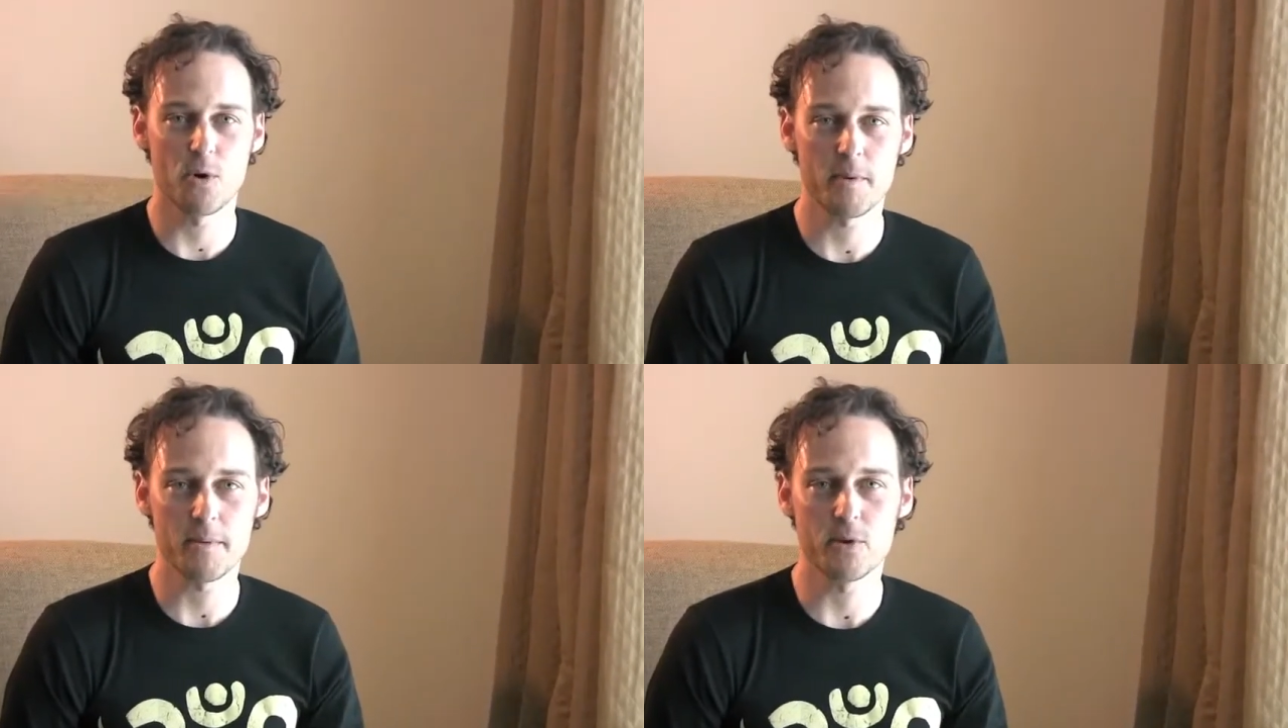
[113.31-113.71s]

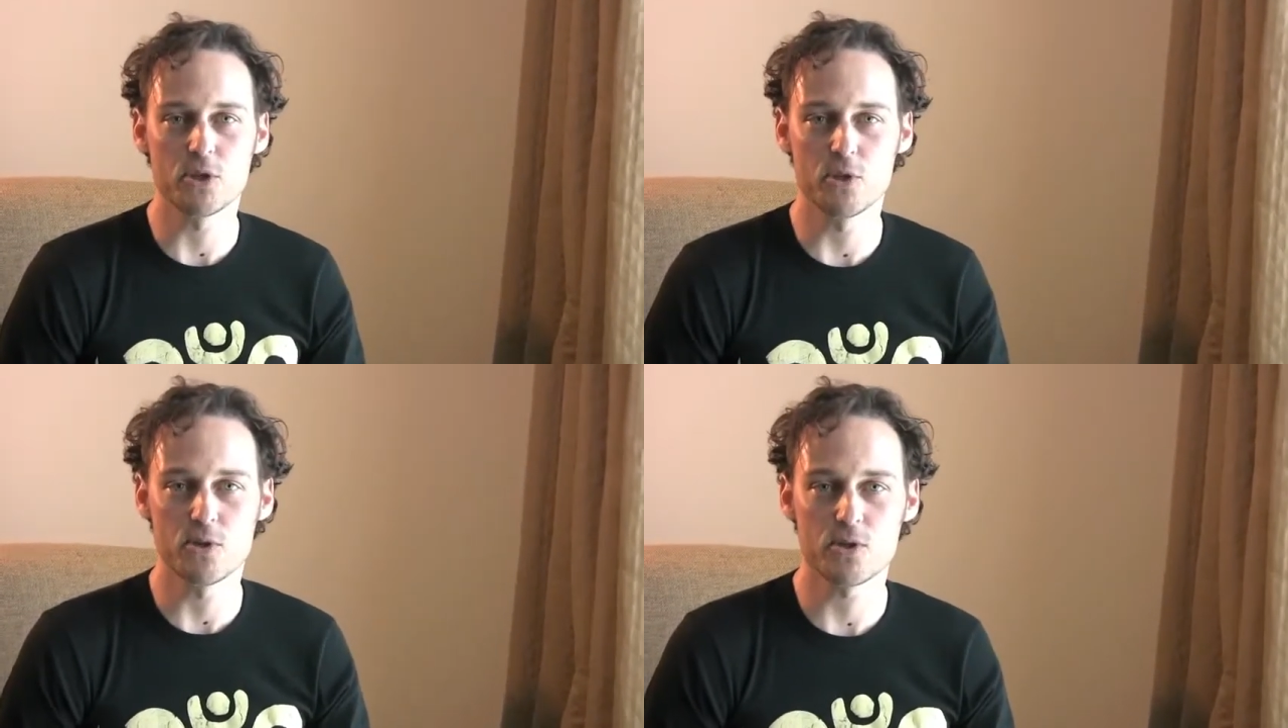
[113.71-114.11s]
where people
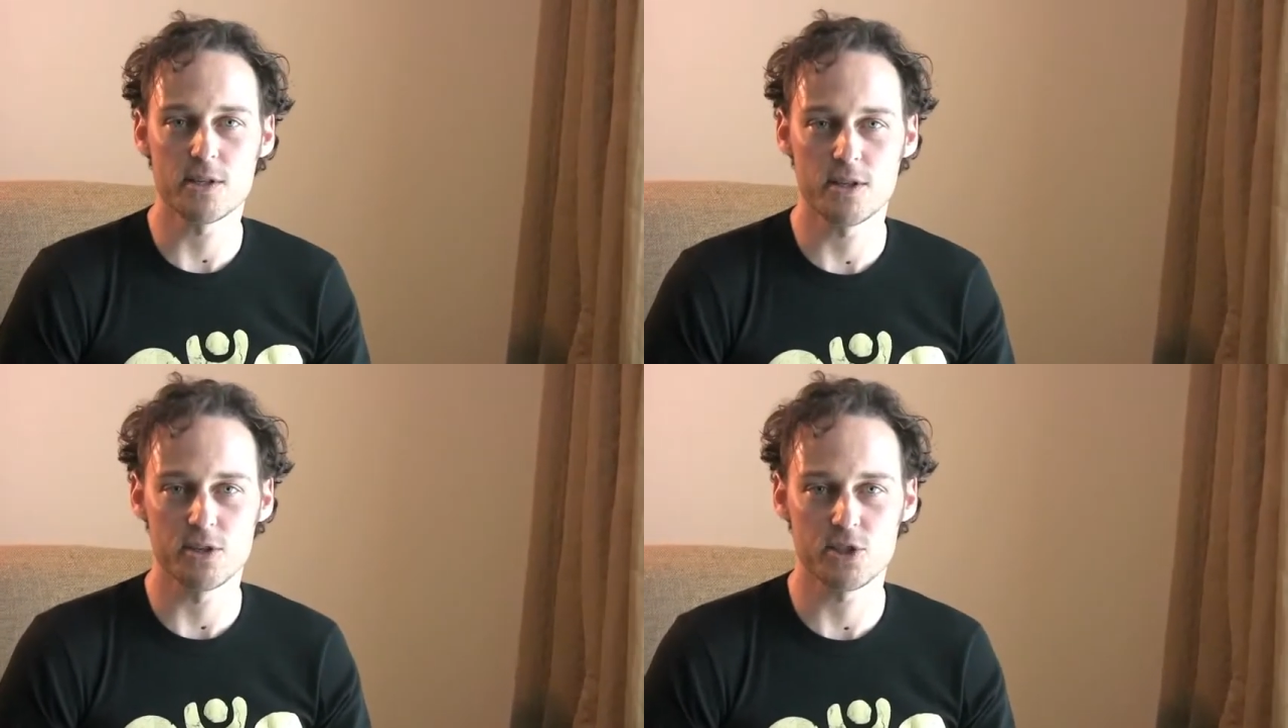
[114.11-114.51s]
use
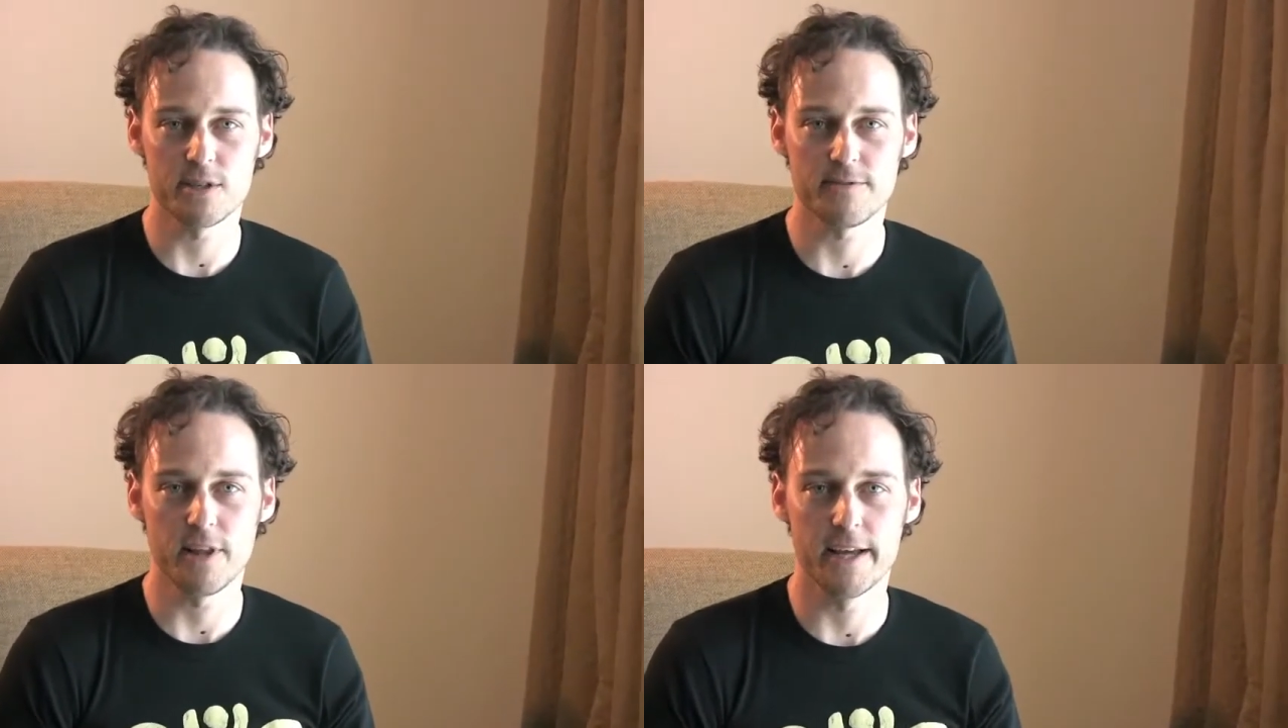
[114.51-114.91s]
the
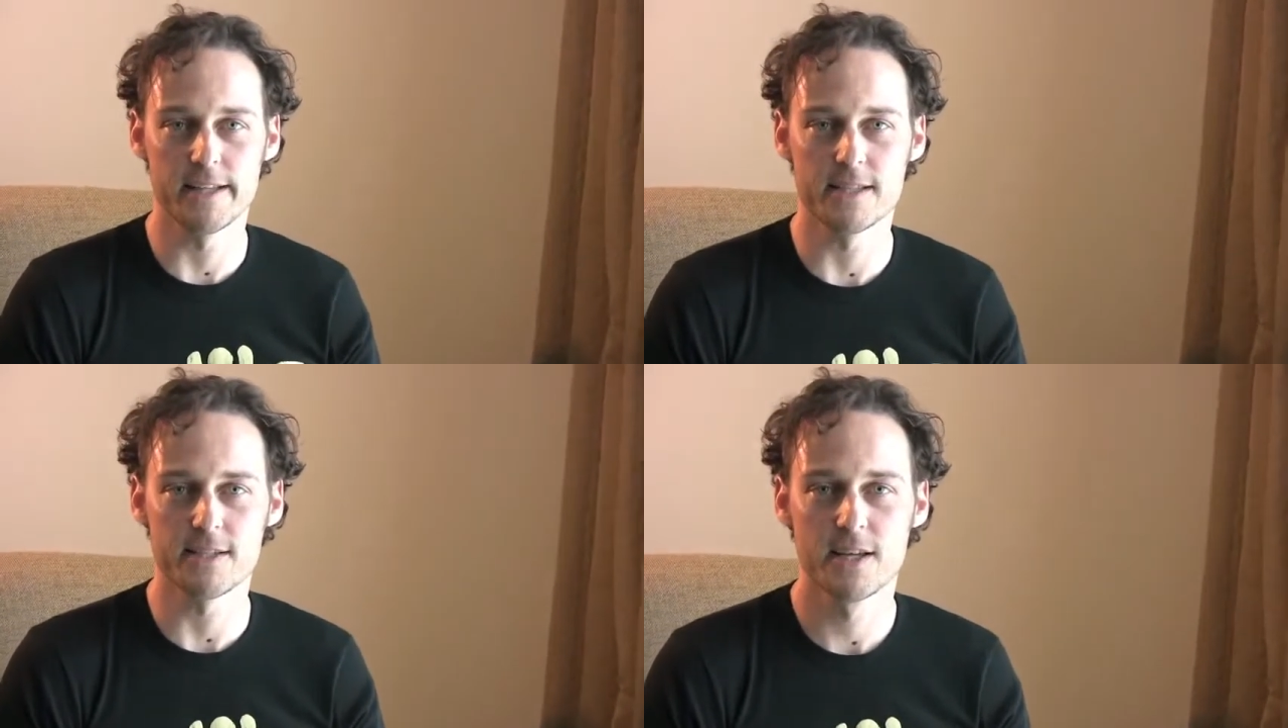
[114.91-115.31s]
tilt-shift
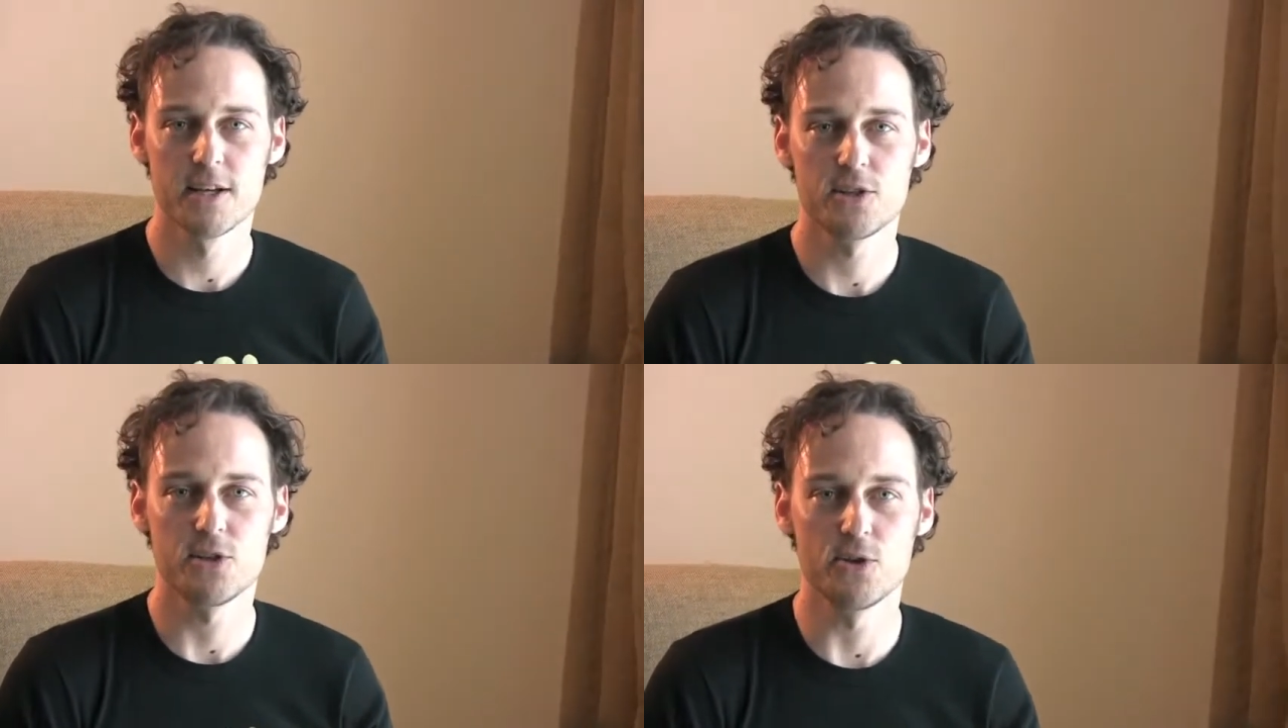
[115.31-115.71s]
lens
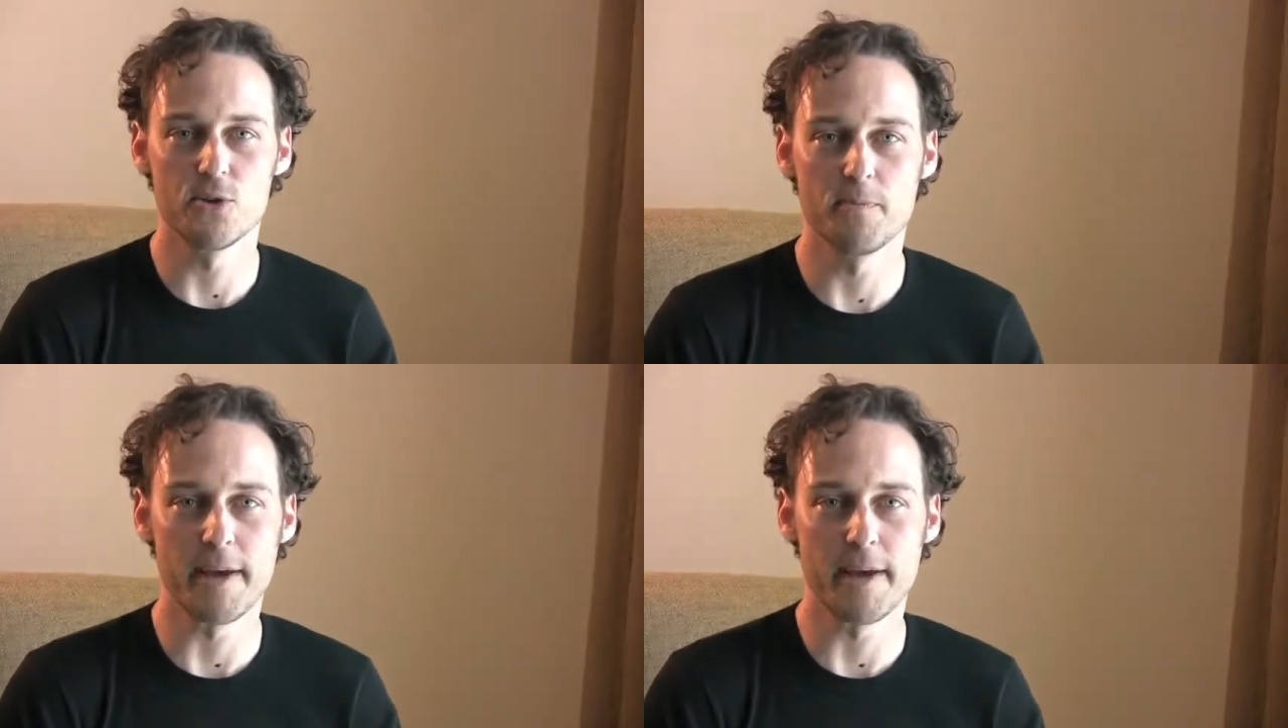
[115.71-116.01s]
to